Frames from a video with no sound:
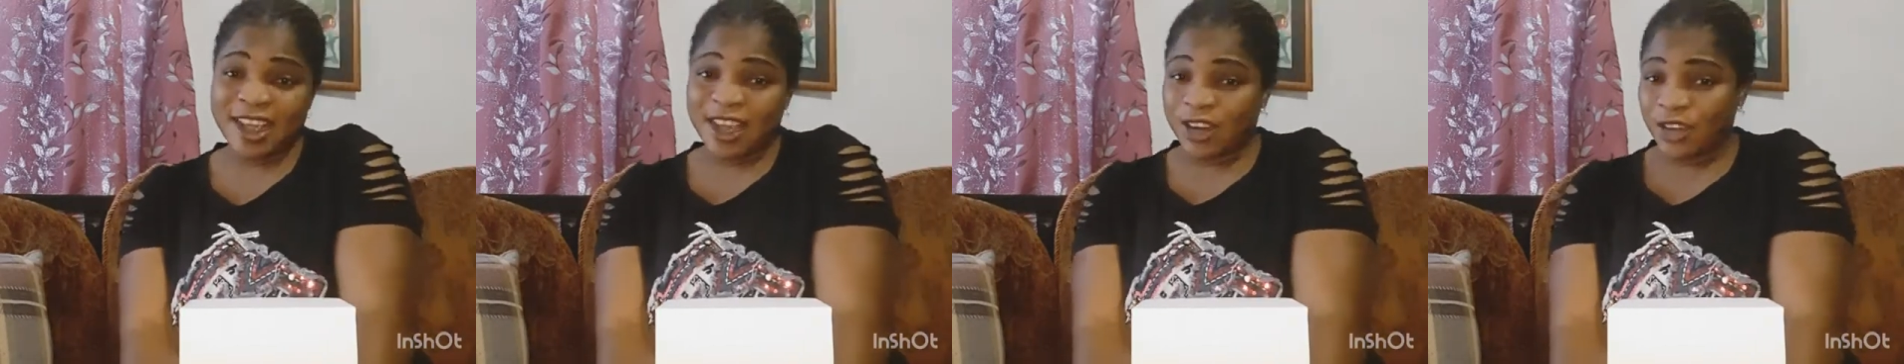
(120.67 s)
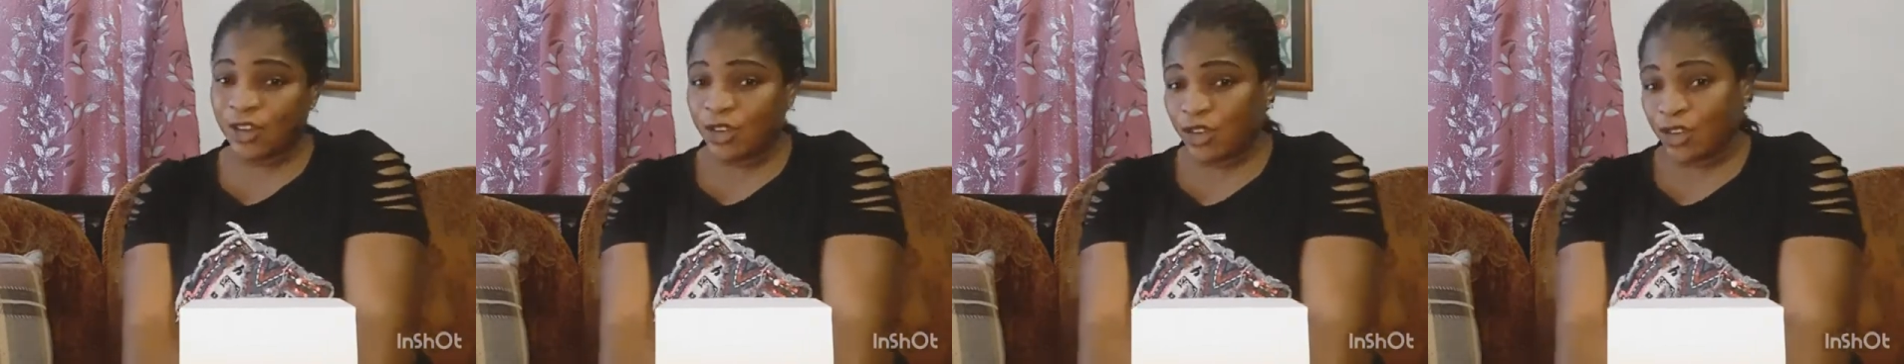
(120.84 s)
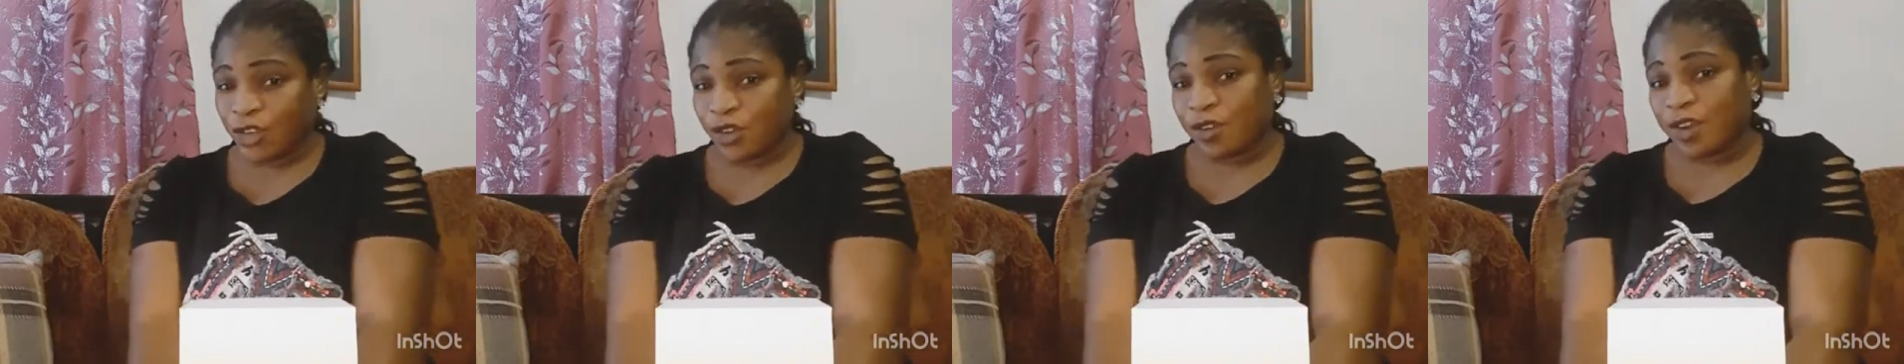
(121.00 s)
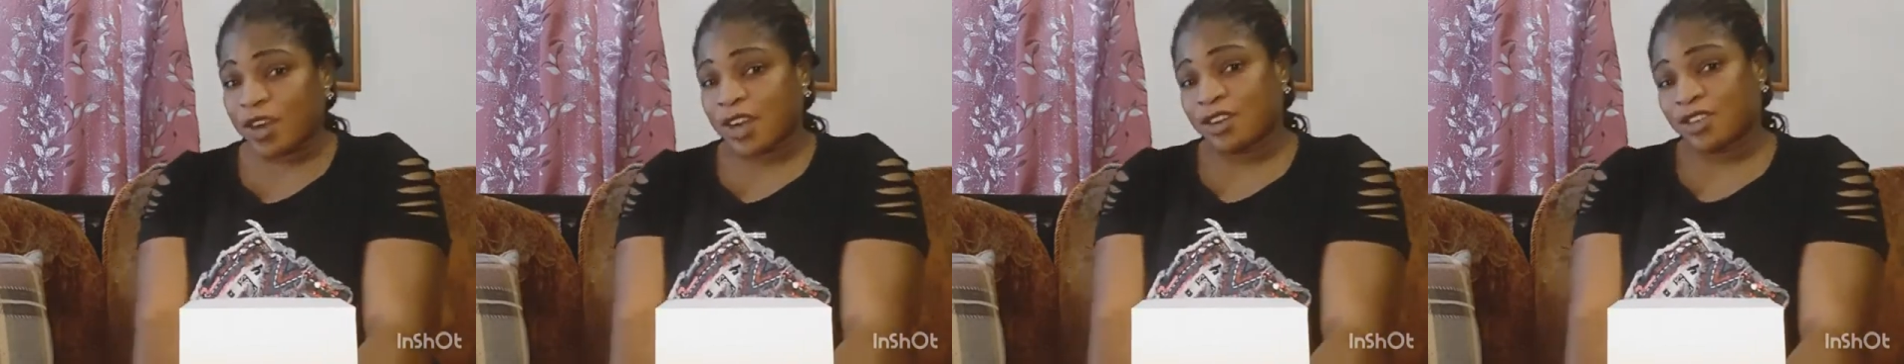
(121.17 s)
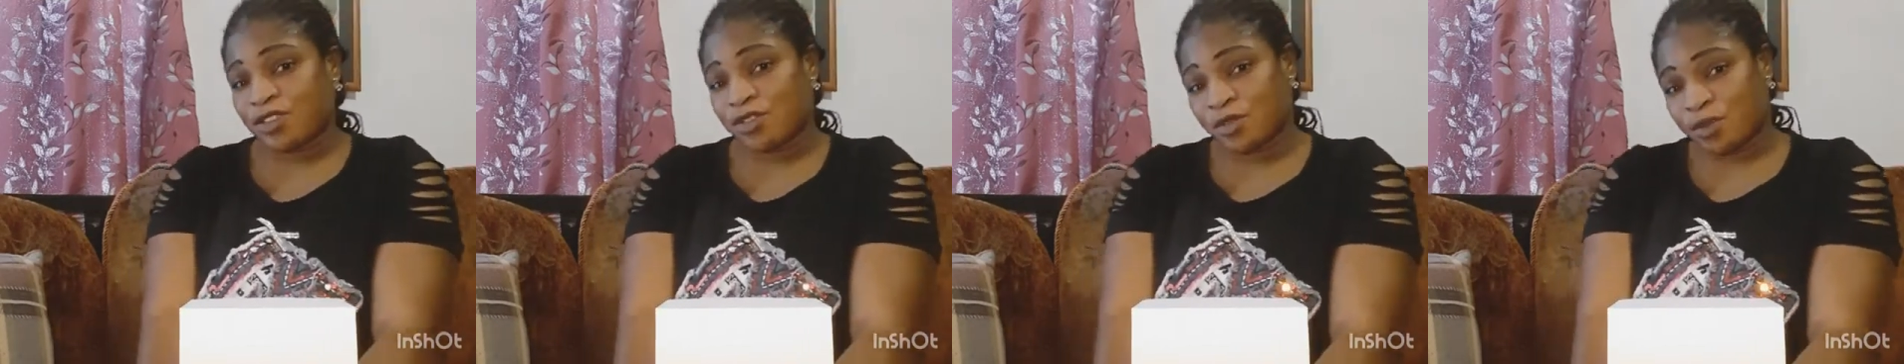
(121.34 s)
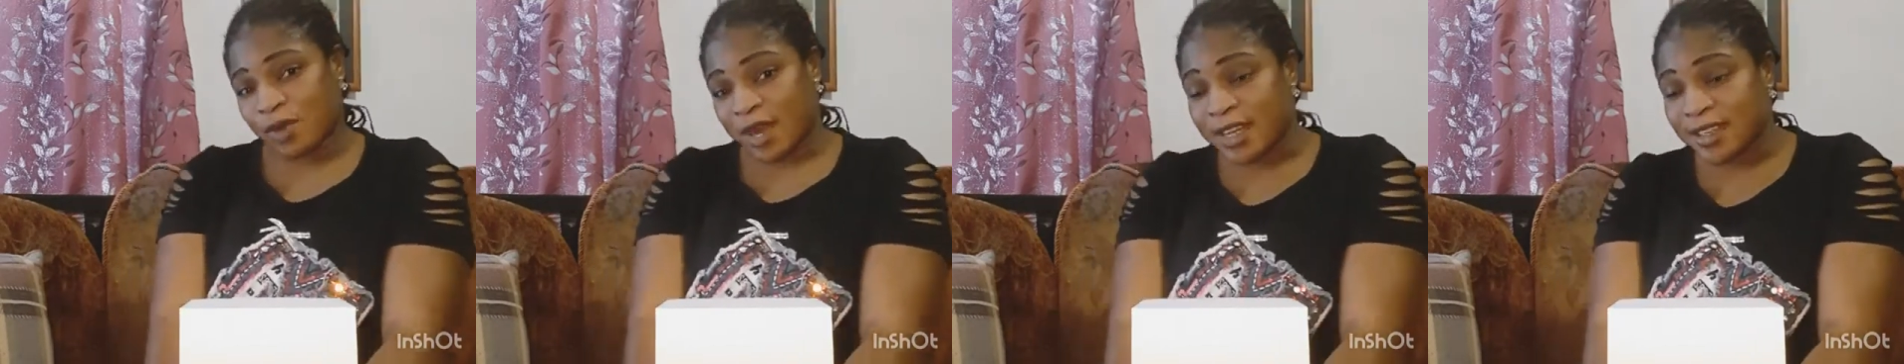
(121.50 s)
cultural
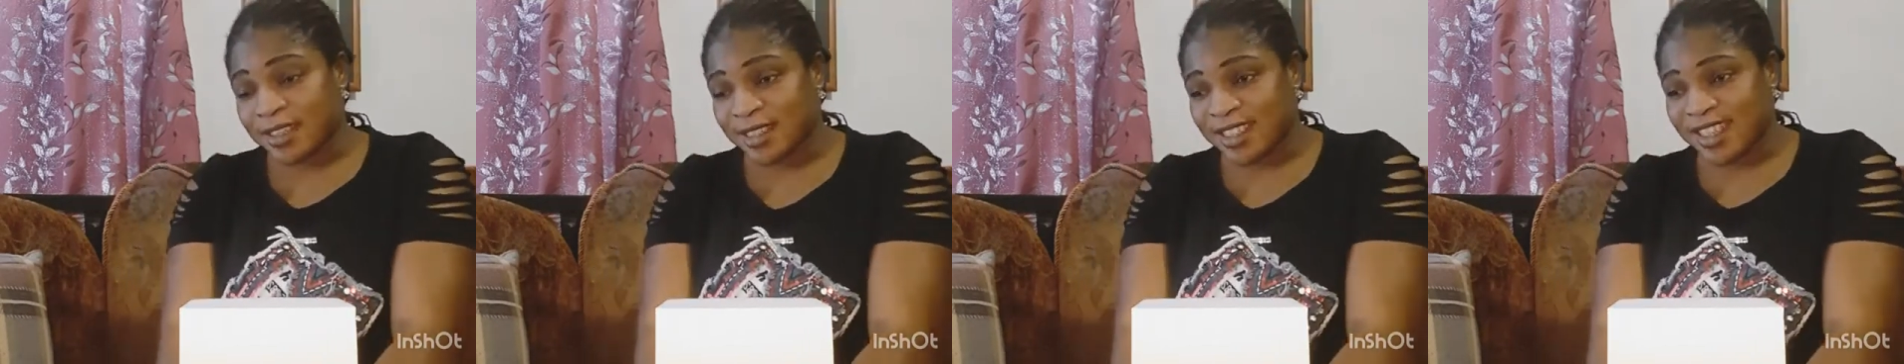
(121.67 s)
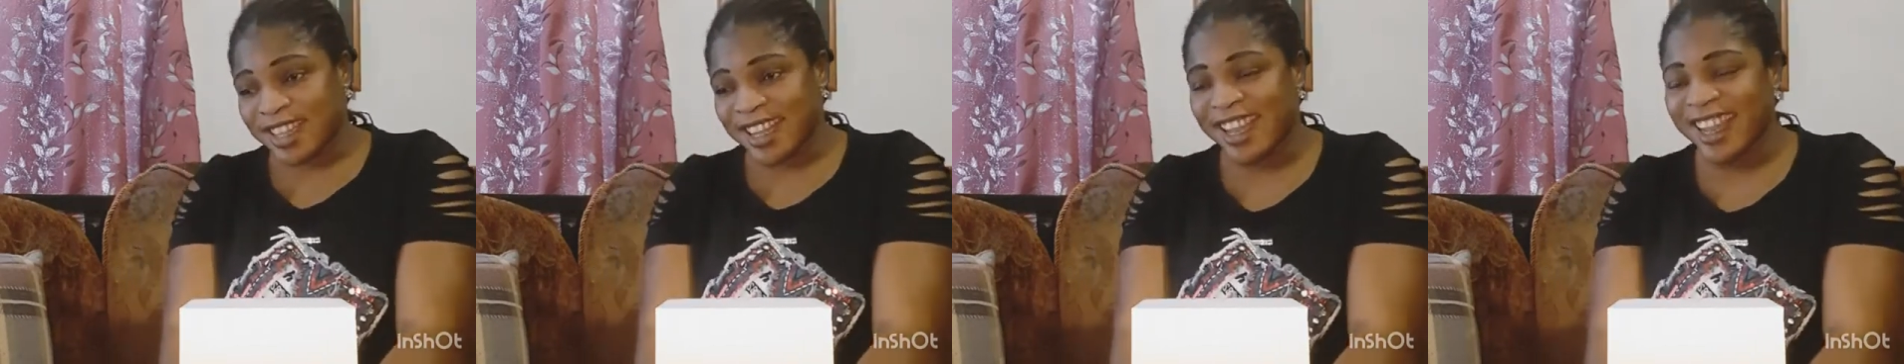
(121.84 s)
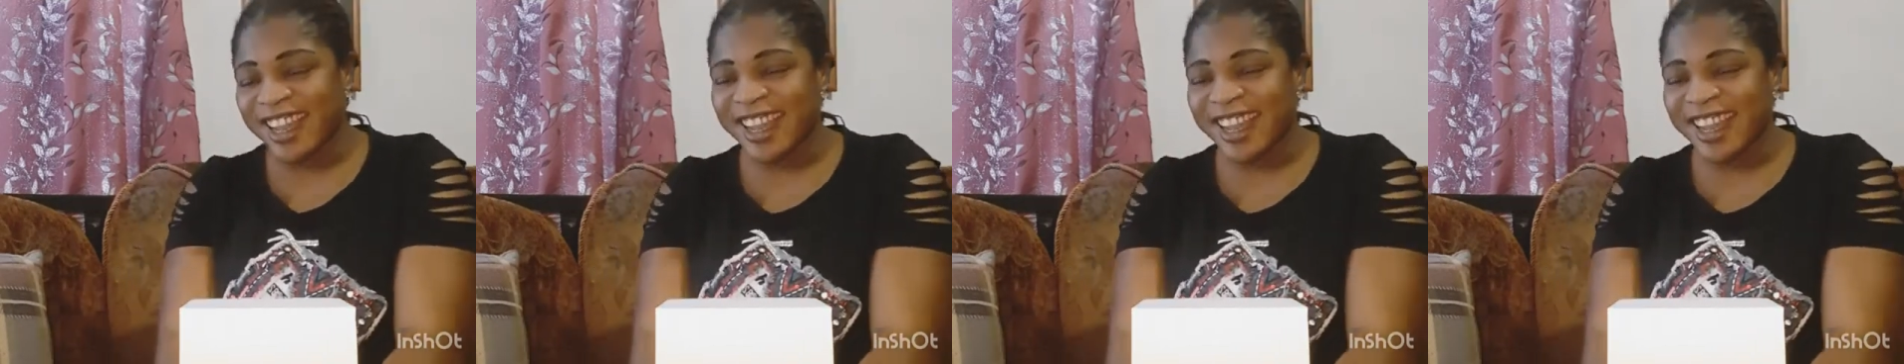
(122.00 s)
dress?